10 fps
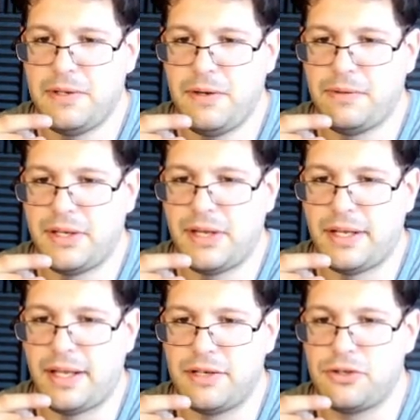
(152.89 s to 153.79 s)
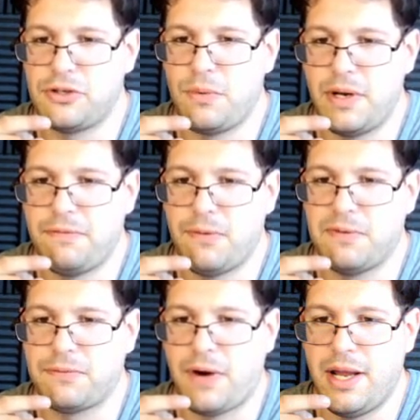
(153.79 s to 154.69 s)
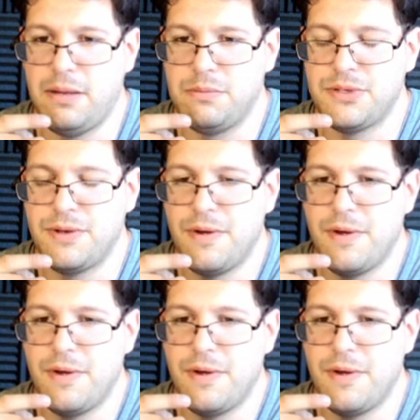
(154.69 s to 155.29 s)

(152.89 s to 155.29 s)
and you only get like 24 frames.